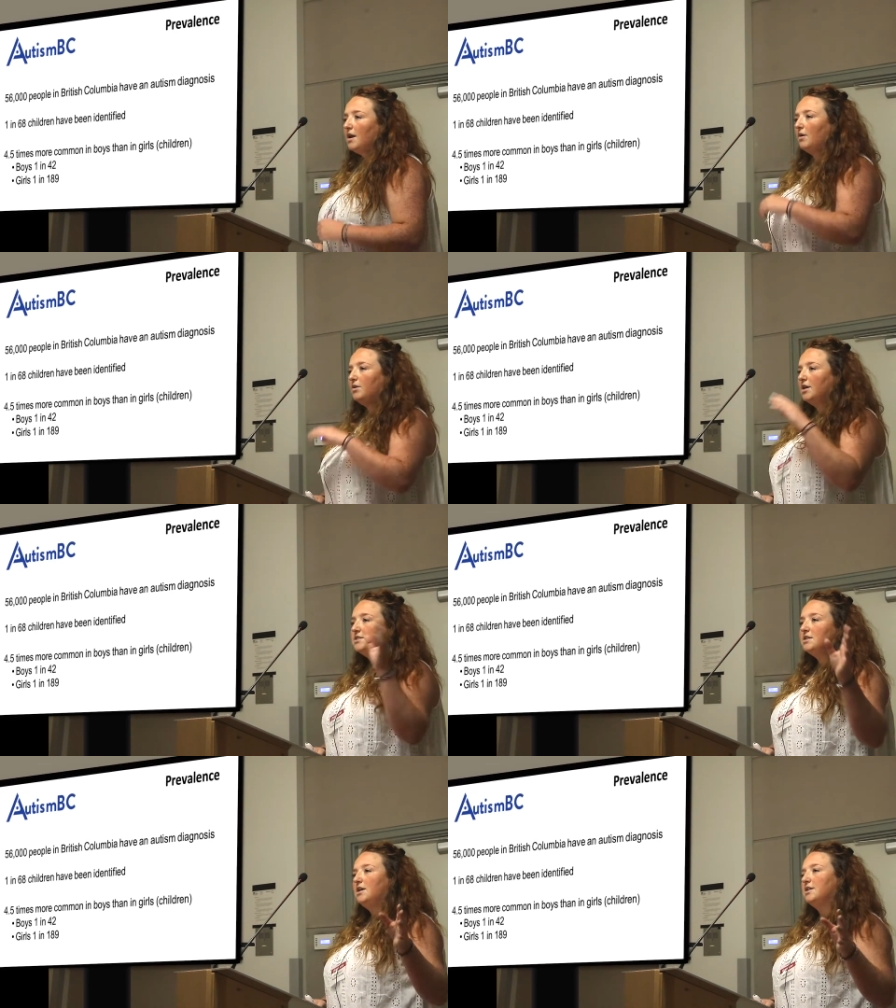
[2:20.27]
Now,
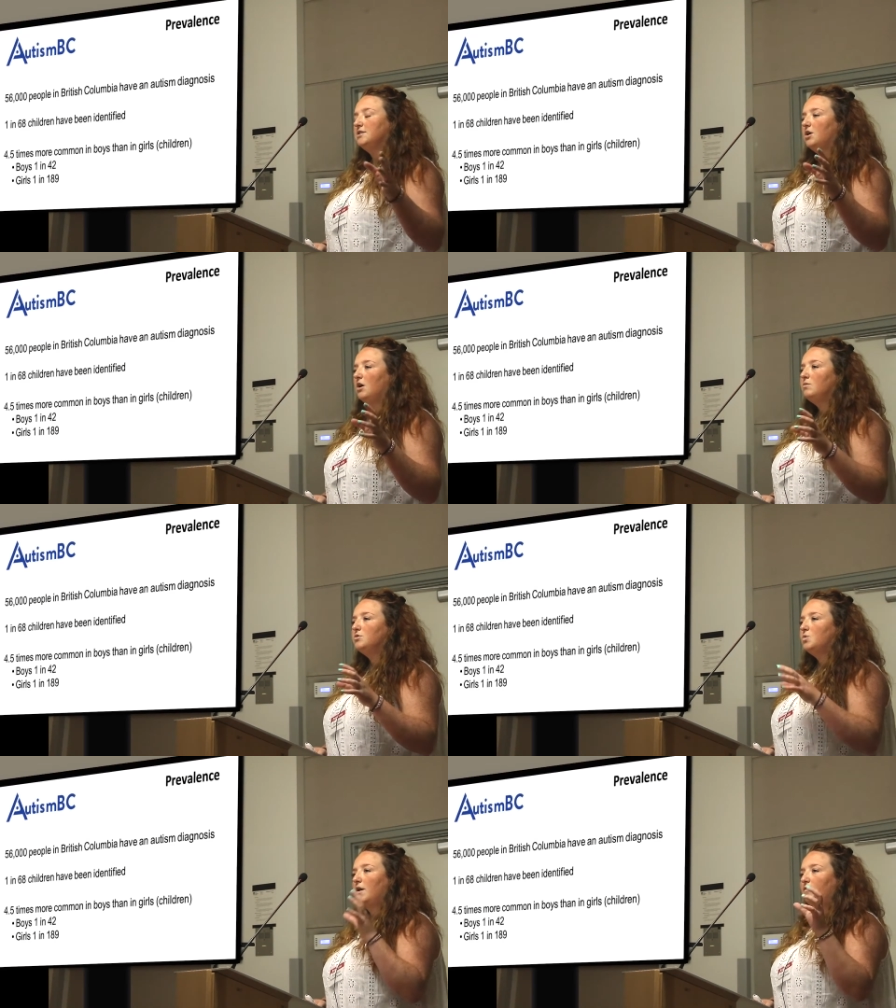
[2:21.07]
years and years ago,
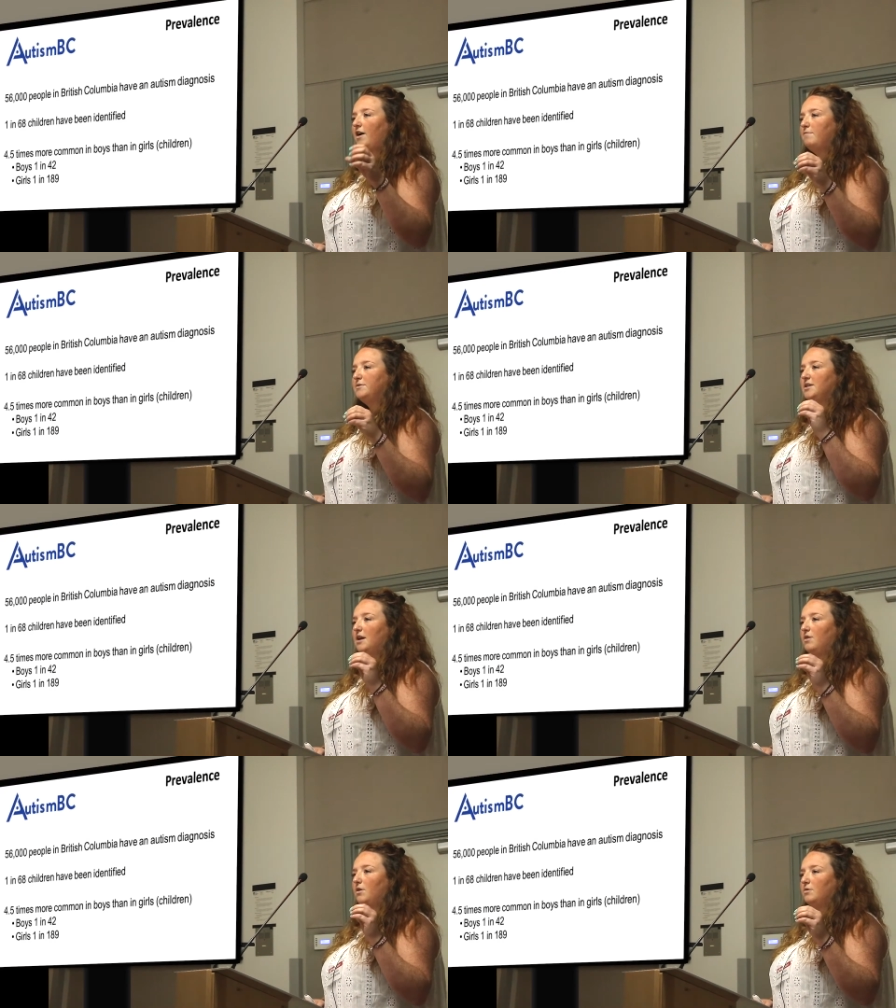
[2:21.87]

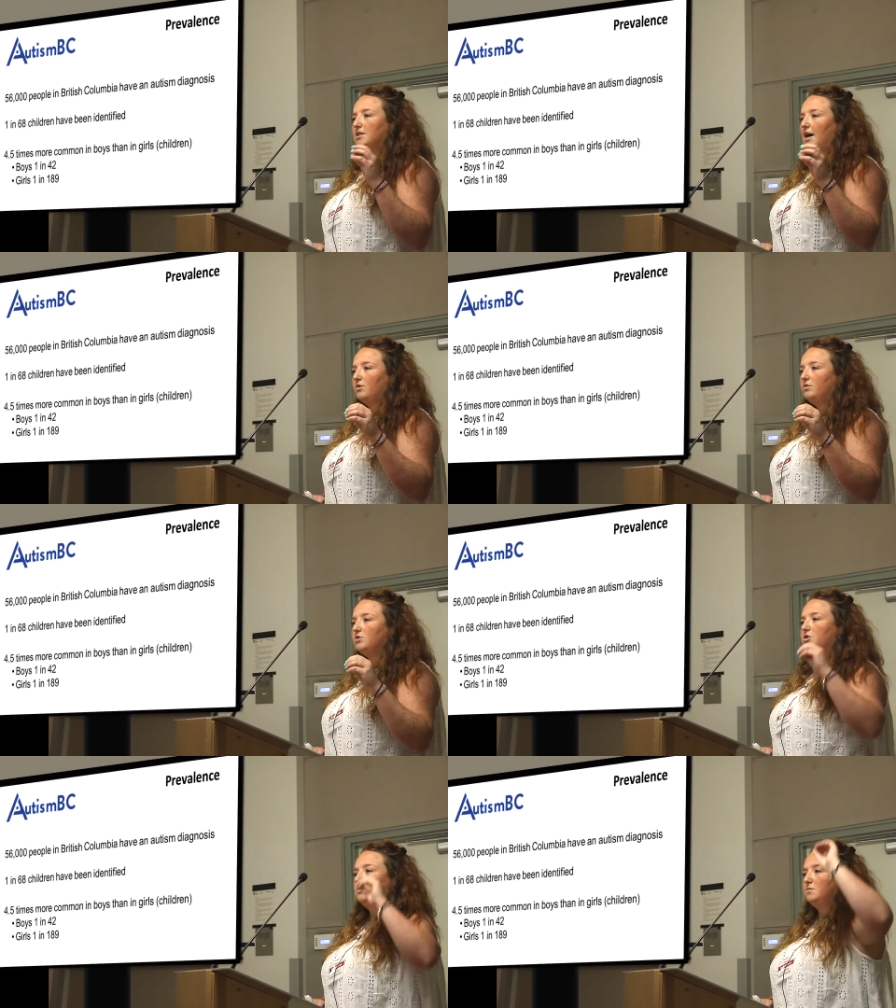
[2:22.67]
25% of those
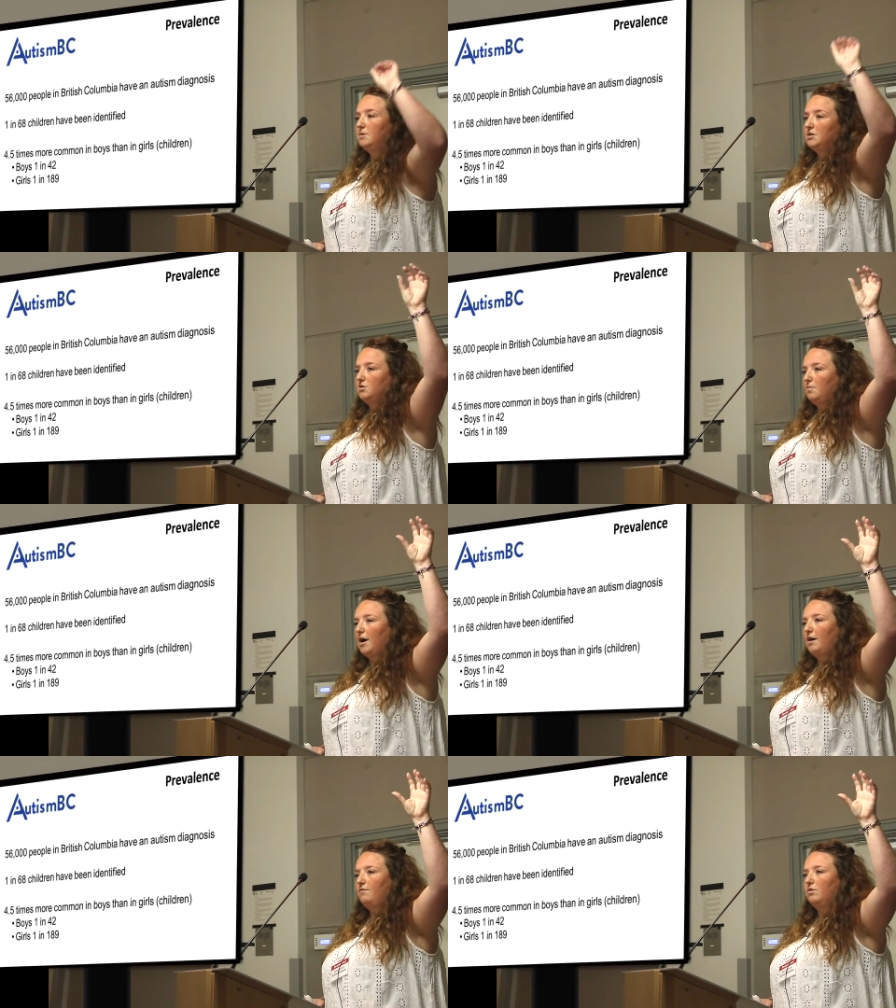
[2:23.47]
adults used to be super
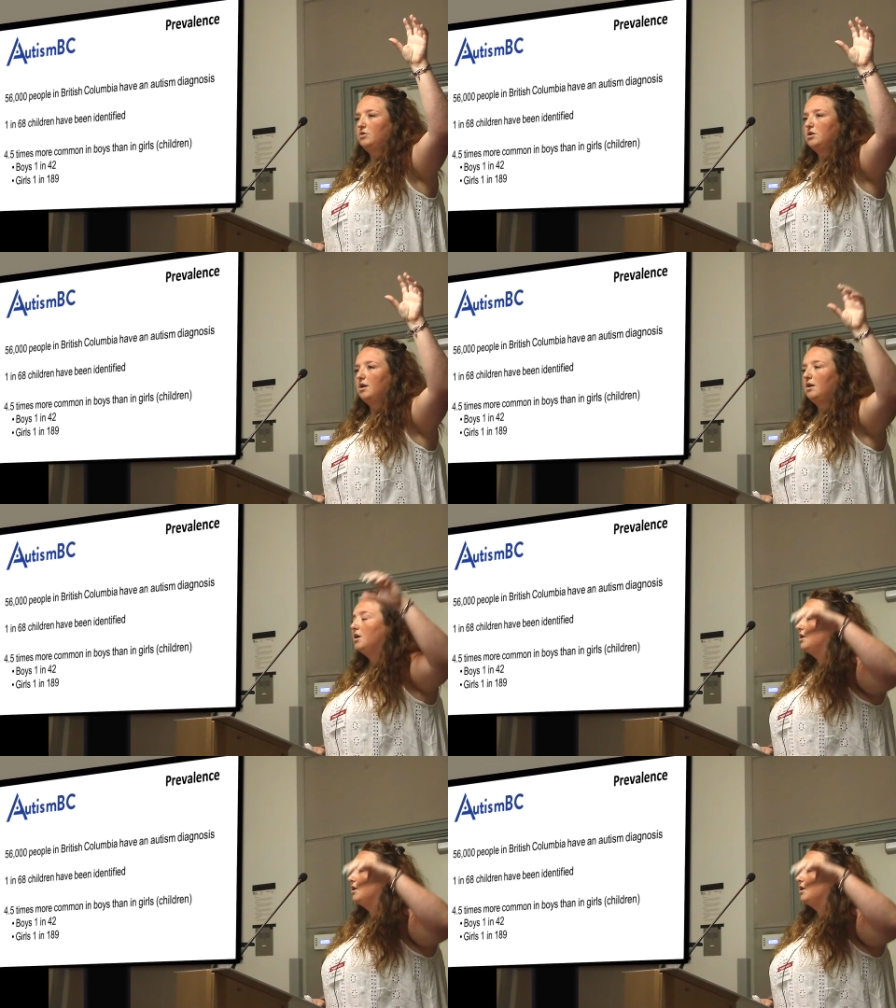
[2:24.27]
high functioning.